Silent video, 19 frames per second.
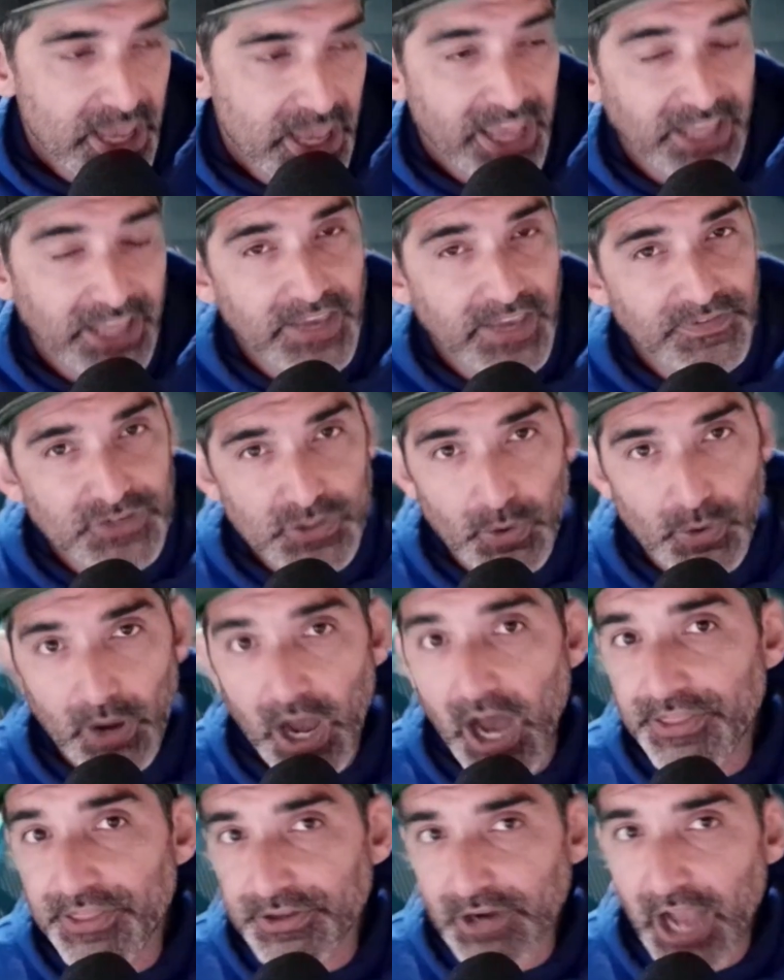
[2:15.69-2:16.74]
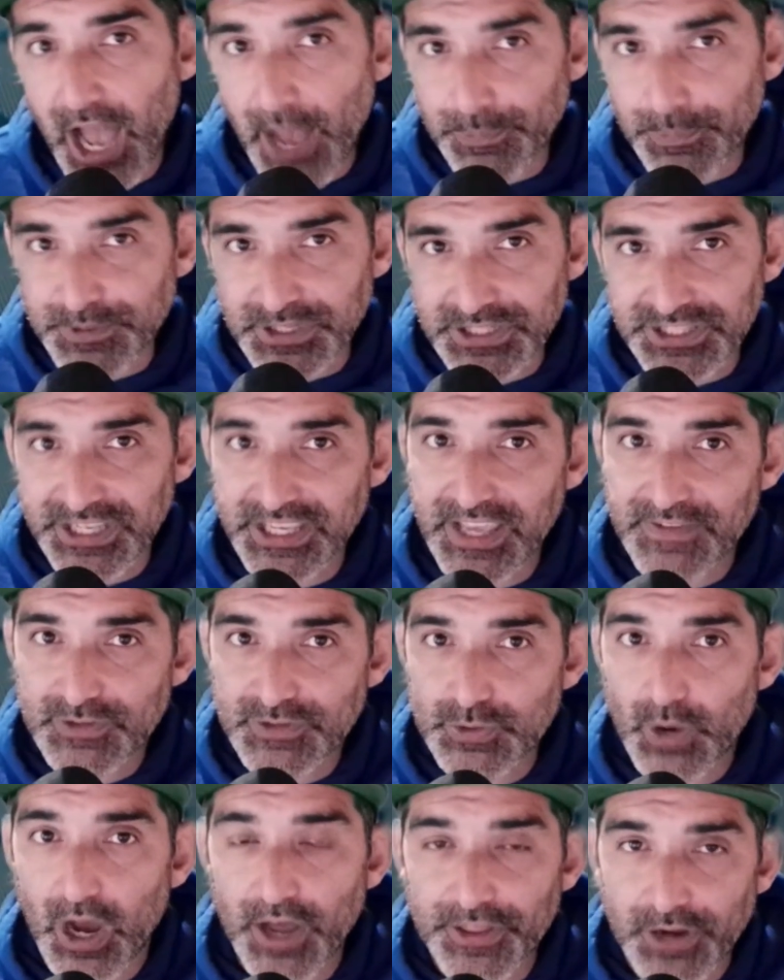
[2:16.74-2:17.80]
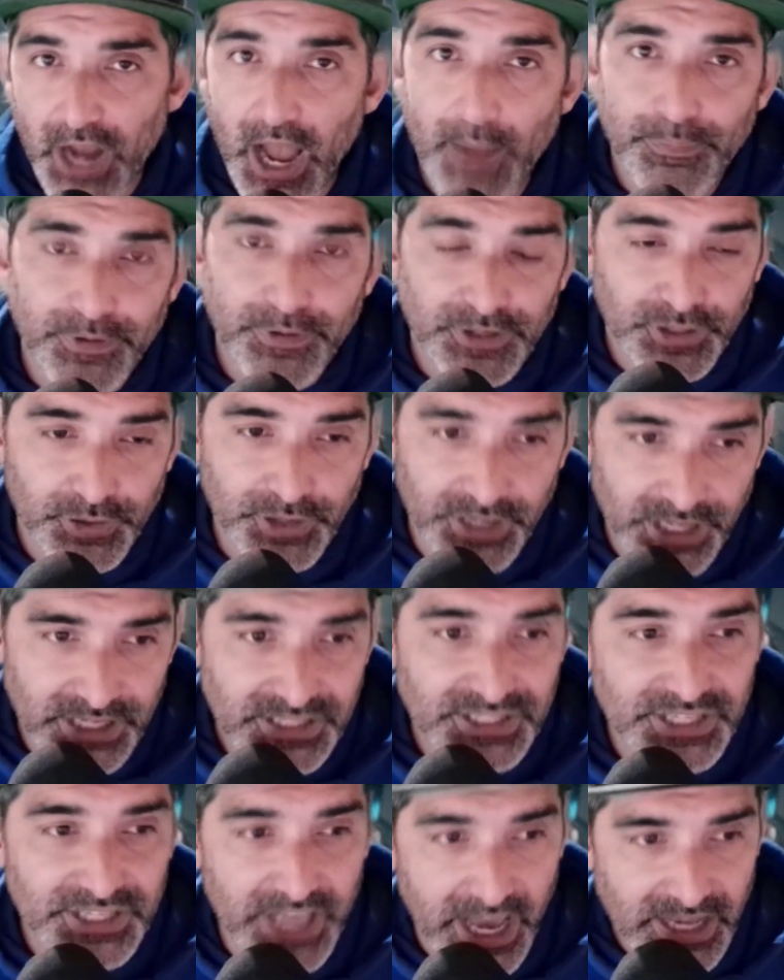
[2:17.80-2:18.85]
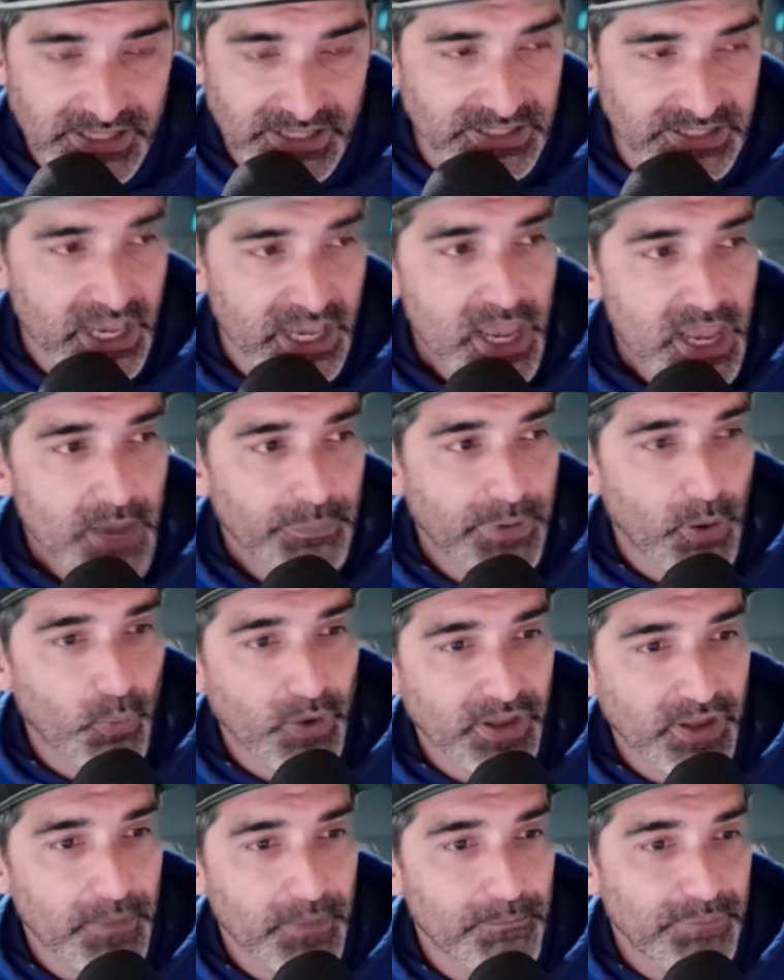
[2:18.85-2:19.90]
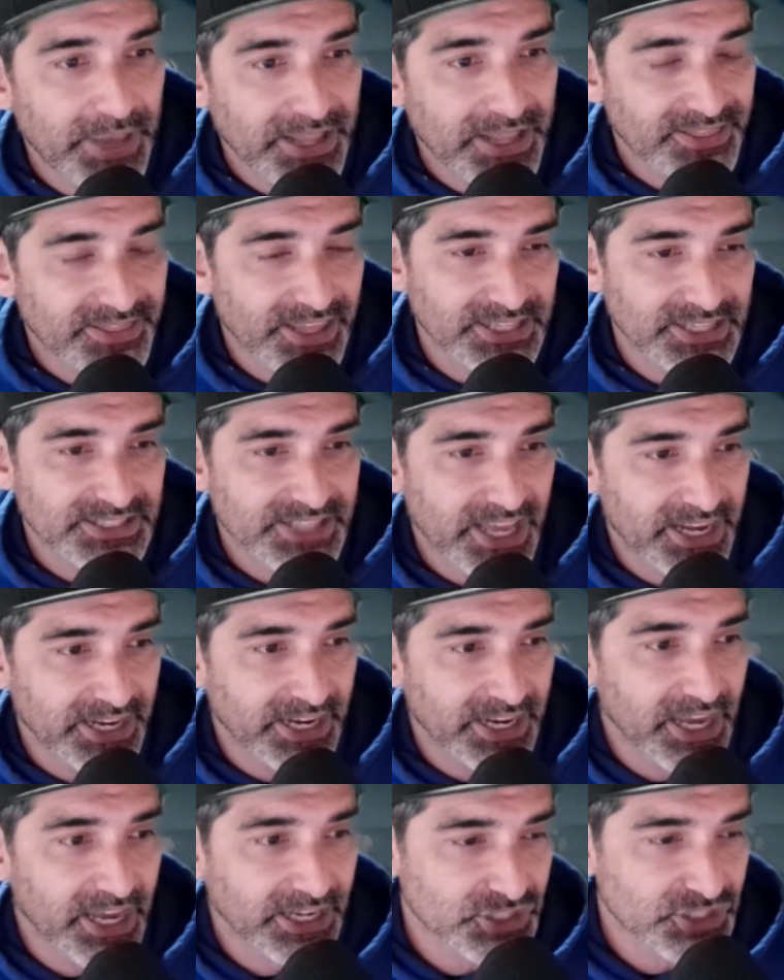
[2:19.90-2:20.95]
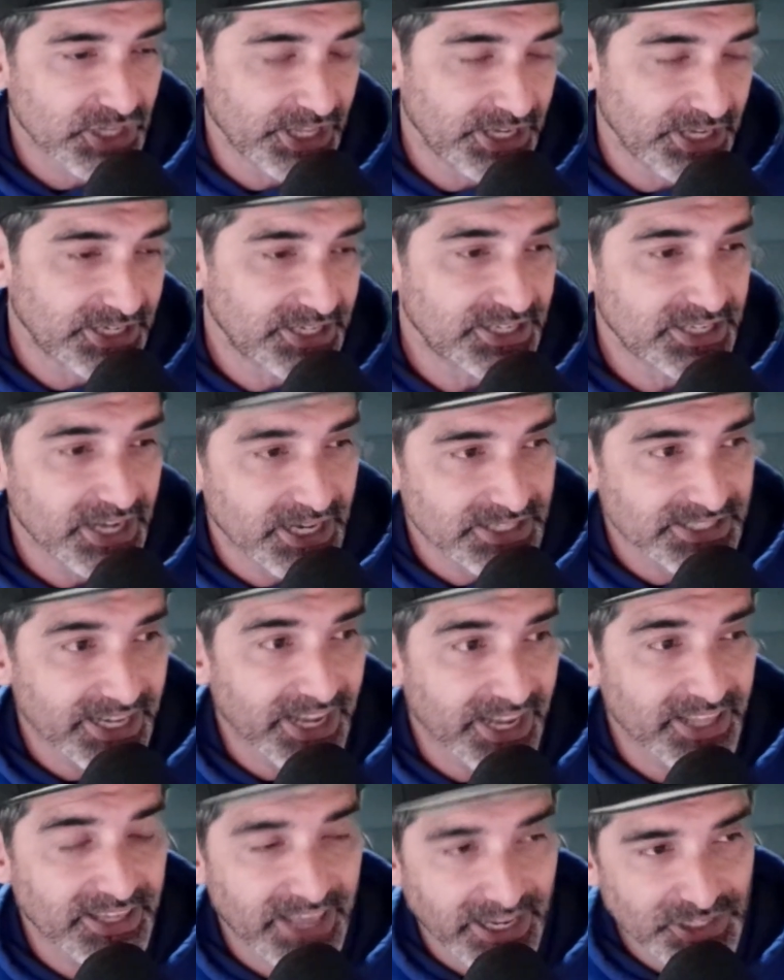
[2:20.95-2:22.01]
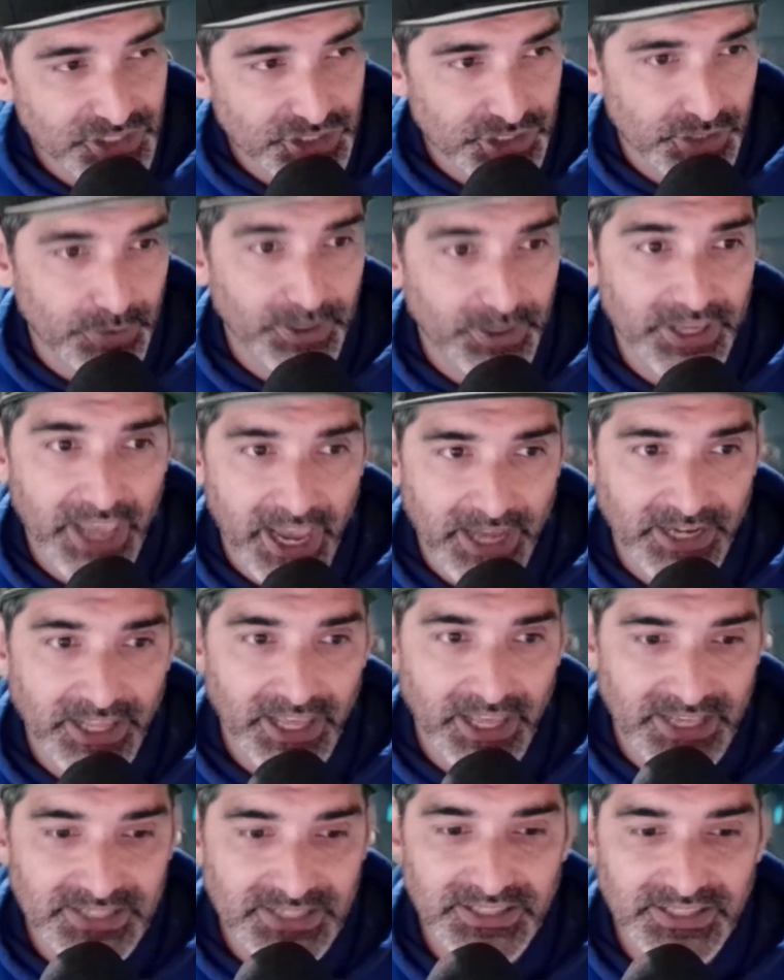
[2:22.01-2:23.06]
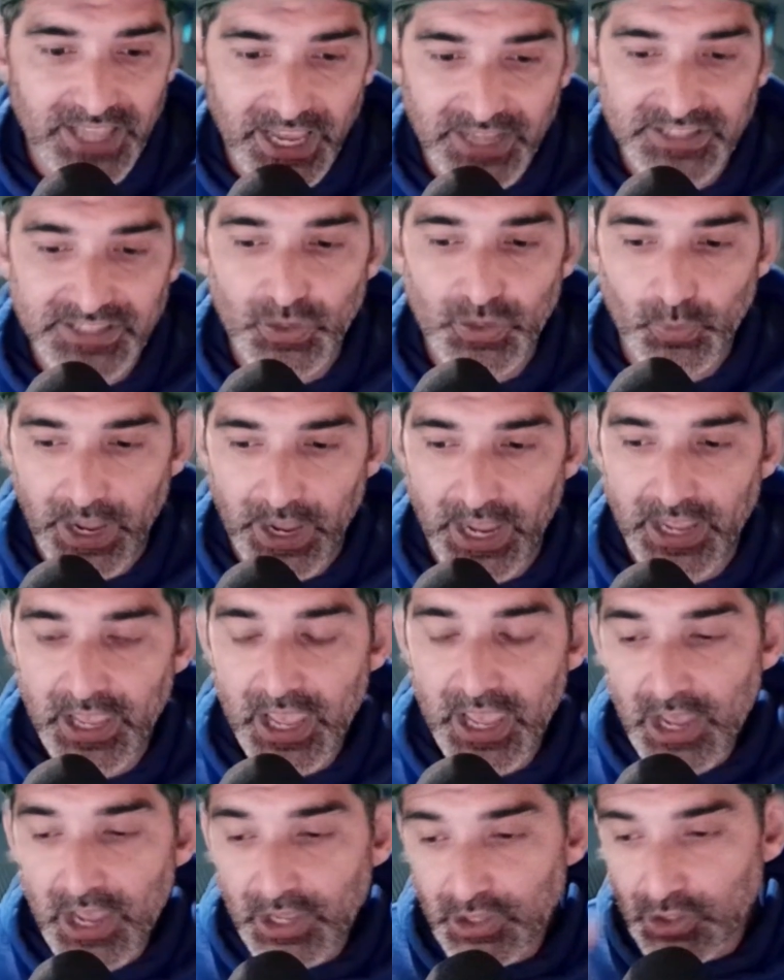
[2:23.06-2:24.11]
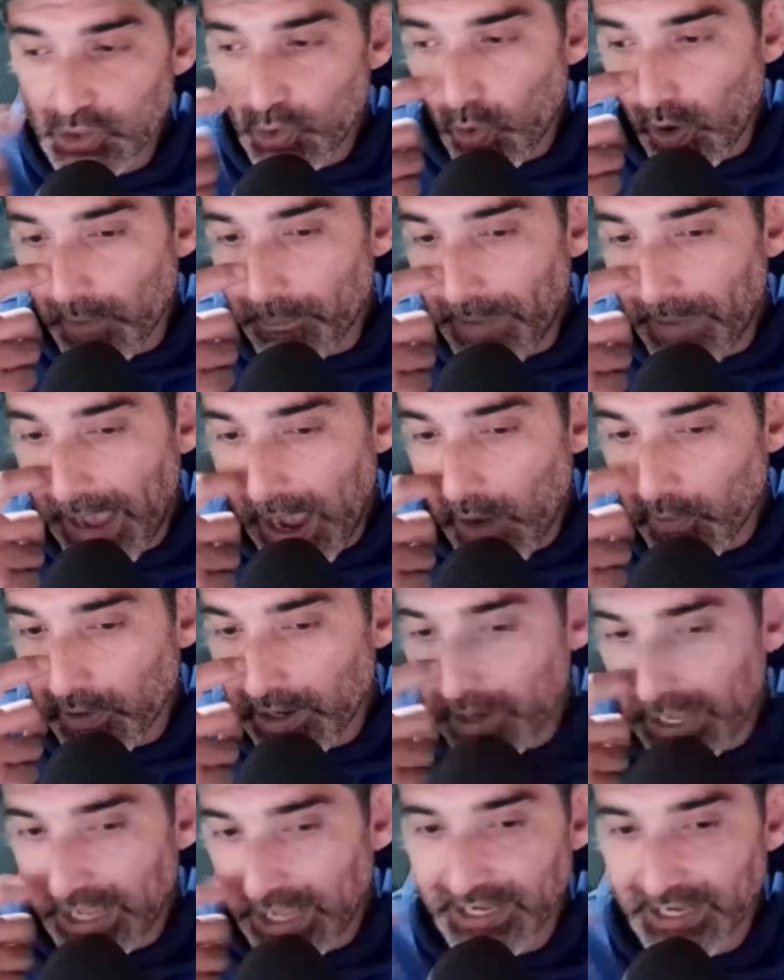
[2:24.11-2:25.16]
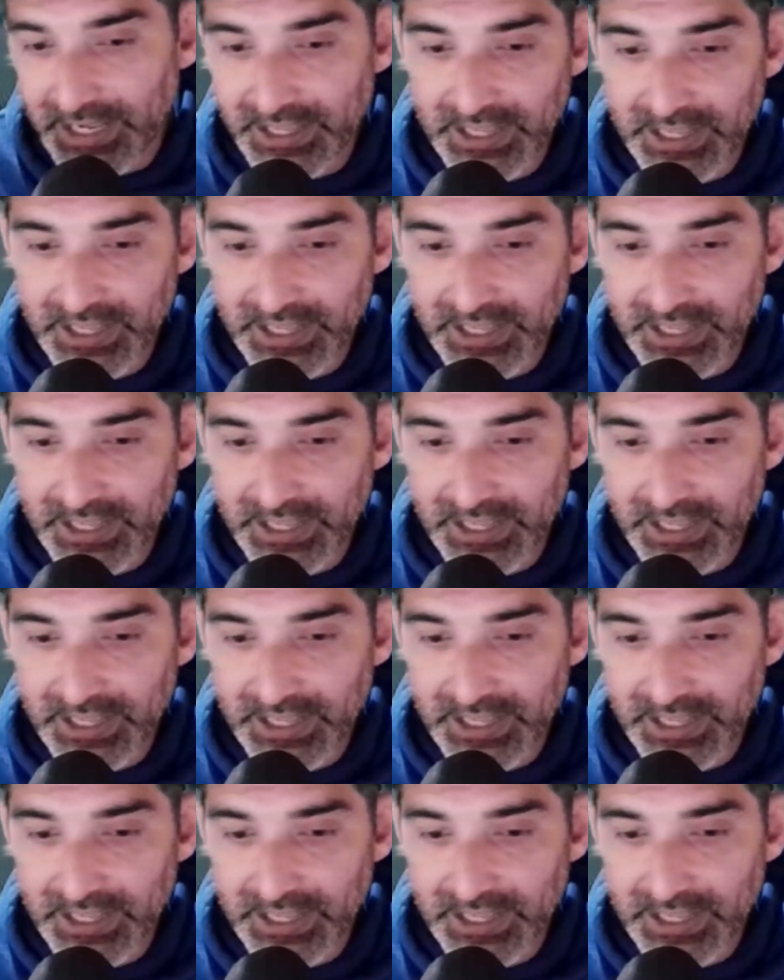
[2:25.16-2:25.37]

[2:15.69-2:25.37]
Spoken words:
It gives you other options. It gives you other opportunities, yes. But one of the big things that it actually does against you, again, is takes away your power in